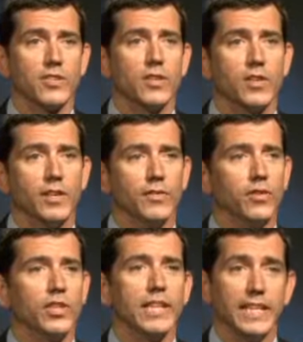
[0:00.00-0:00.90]
So if
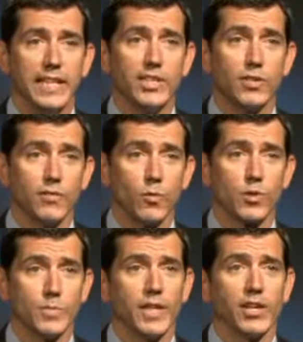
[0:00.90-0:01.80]
you look at each
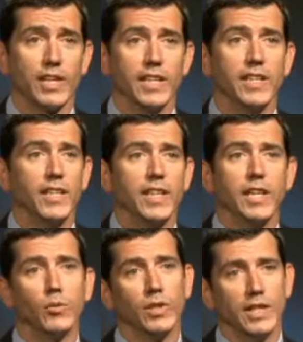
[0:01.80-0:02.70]
enforcement area,
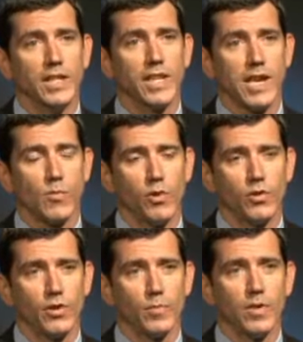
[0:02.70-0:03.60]
it will indicate
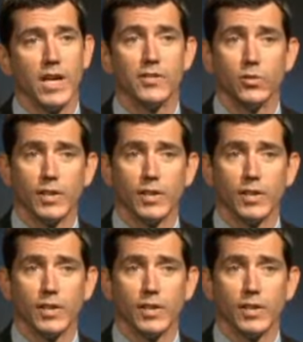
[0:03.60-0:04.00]
whether it applies